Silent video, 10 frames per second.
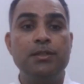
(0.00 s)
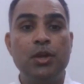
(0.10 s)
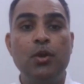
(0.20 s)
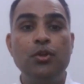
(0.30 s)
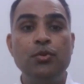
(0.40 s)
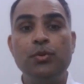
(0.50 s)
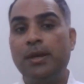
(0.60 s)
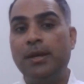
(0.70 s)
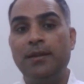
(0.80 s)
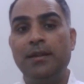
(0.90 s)
So you,
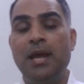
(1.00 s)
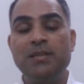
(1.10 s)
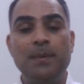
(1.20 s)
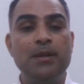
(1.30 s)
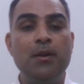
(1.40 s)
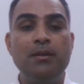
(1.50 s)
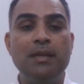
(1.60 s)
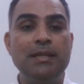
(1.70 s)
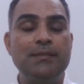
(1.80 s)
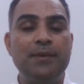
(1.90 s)
last but not the
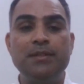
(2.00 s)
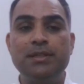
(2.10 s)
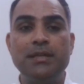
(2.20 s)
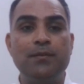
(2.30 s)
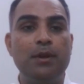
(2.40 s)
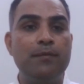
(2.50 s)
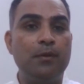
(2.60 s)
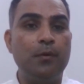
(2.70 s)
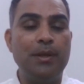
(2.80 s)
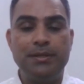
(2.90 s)
least, what's such a
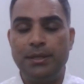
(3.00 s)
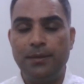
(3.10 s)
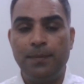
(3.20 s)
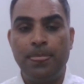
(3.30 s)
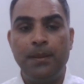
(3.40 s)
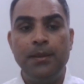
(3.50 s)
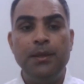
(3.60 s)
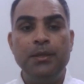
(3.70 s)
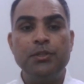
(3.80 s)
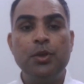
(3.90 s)
wonderful question.
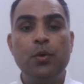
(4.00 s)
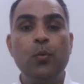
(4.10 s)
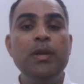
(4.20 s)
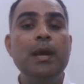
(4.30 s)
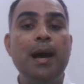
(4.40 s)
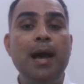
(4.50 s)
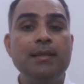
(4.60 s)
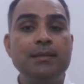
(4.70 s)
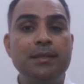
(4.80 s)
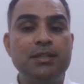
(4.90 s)
So we
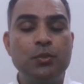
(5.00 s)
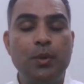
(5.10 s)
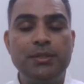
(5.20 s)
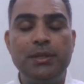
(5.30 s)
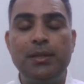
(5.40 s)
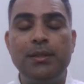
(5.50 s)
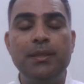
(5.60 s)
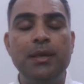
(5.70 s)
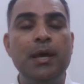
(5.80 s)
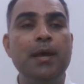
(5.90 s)
asked this question,
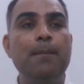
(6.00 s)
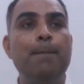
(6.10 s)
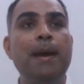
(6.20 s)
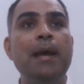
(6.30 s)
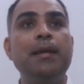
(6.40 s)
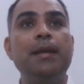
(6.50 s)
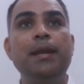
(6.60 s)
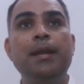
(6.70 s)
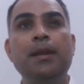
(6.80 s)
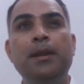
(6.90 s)
Nandita, back
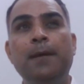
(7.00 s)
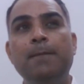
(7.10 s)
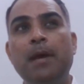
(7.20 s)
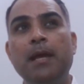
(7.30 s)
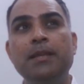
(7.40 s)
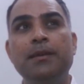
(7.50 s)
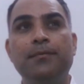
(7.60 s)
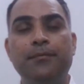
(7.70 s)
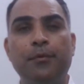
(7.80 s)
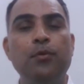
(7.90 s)
in, I think,
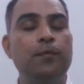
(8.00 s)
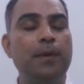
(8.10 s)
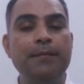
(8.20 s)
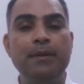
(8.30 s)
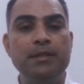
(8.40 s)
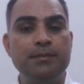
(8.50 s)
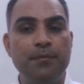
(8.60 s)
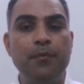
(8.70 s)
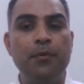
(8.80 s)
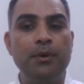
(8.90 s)
4-5 years
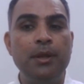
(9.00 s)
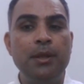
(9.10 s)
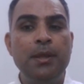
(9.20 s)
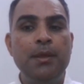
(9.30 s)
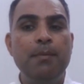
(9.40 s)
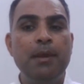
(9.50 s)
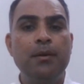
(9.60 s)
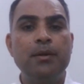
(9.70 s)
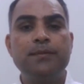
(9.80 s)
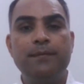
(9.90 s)
before,
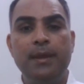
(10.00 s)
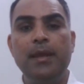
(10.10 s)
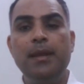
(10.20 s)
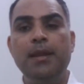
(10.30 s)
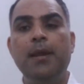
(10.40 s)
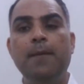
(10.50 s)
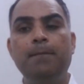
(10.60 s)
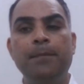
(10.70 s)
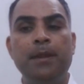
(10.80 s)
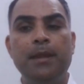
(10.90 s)
because when
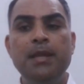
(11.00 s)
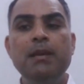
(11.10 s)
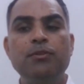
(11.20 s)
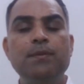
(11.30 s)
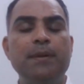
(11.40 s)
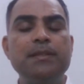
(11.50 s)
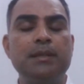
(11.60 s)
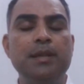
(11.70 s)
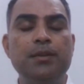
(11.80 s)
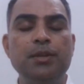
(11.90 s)
India was the first
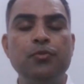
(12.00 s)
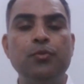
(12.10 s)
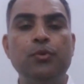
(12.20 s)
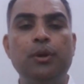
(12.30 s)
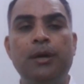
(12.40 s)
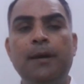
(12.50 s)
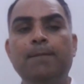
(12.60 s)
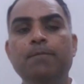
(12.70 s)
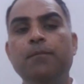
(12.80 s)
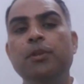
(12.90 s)
country
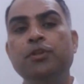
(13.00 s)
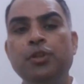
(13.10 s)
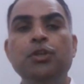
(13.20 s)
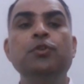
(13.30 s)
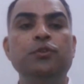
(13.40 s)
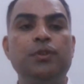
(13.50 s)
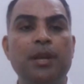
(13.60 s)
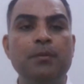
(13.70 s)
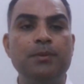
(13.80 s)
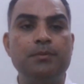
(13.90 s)
to introduce
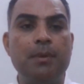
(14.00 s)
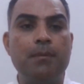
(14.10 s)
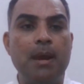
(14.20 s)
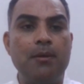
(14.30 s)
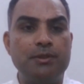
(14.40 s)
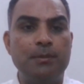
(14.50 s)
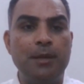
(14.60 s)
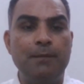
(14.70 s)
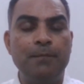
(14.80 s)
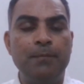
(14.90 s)
ranibizumab biosimilar.